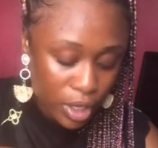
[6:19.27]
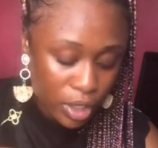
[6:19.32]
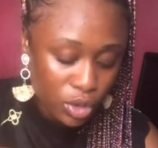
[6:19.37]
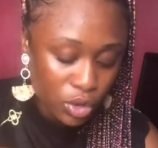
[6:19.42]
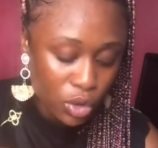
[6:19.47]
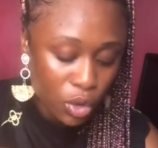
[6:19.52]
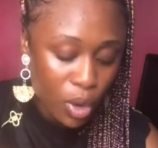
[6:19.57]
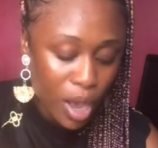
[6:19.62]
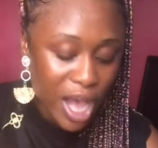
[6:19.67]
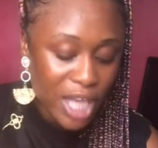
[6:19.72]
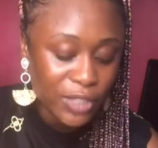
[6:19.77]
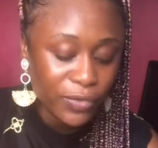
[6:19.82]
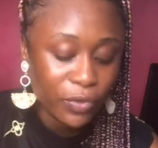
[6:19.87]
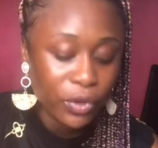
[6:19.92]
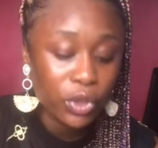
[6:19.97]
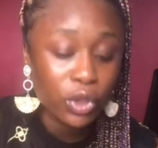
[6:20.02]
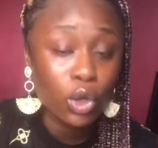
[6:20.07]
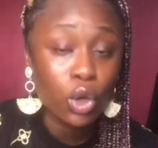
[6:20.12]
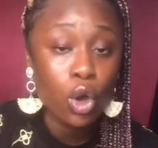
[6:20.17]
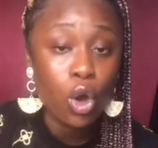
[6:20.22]
So as
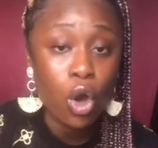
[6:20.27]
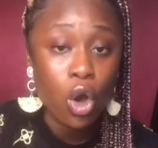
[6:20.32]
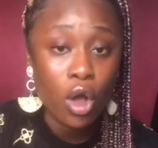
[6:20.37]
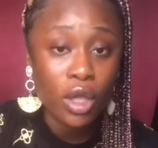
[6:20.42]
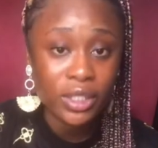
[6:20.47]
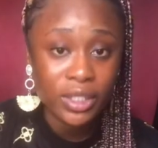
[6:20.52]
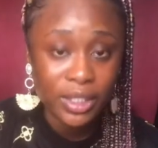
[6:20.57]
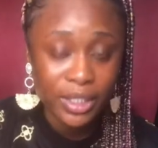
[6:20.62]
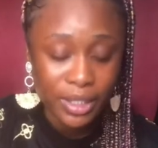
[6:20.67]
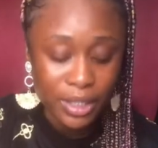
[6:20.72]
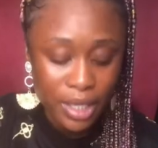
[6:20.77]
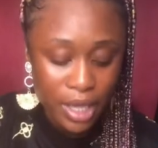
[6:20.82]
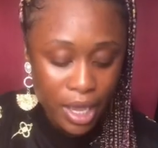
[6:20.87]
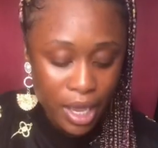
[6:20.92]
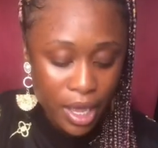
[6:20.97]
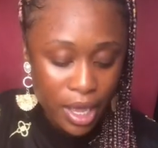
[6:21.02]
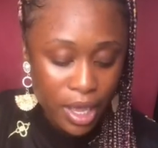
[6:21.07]
for the cuts,